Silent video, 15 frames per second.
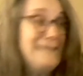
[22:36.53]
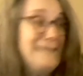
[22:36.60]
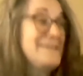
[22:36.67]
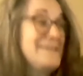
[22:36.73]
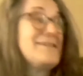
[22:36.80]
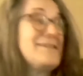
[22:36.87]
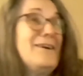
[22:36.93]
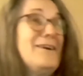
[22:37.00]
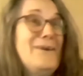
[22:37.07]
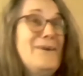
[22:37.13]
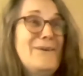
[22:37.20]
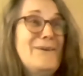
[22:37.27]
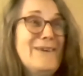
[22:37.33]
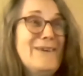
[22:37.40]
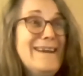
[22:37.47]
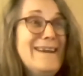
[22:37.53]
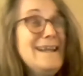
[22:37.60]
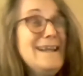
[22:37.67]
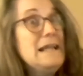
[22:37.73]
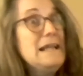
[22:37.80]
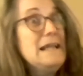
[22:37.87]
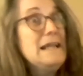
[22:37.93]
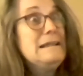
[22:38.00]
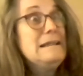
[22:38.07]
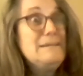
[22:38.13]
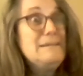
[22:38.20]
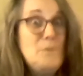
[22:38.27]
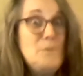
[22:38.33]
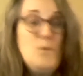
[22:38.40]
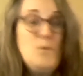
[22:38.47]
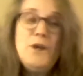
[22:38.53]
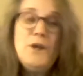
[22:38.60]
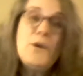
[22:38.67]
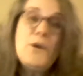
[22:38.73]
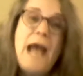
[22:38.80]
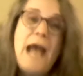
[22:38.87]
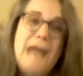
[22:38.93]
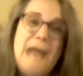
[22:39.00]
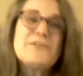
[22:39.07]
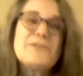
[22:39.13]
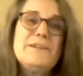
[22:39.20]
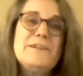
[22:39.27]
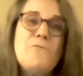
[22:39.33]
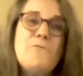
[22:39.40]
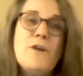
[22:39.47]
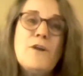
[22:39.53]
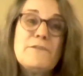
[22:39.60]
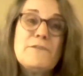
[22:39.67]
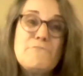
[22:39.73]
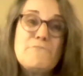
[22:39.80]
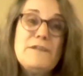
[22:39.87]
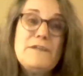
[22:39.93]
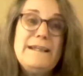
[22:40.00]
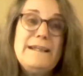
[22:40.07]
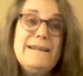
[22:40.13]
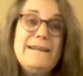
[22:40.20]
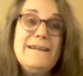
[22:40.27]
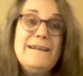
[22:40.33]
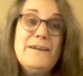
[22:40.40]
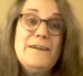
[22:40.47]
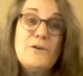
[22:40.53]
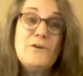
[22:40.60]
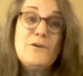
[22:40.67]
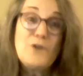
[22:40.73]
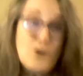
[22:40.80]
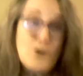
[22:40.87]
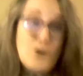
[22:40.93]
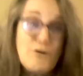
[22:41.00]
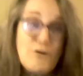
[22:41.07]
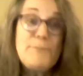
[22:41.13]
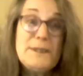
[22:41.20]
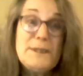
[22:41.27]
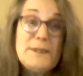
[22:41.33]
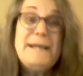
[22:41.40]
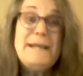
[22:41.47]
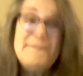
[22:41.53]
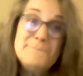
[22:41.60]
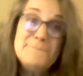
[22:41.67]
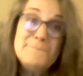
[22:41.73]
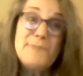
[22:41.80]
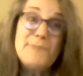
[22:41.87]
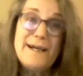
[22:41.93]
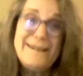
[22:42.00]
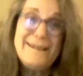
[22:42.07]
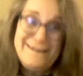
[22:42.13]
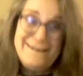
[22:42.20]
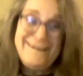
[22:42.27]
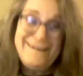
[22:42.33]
And so we don't actually want to really, you know, cripple him by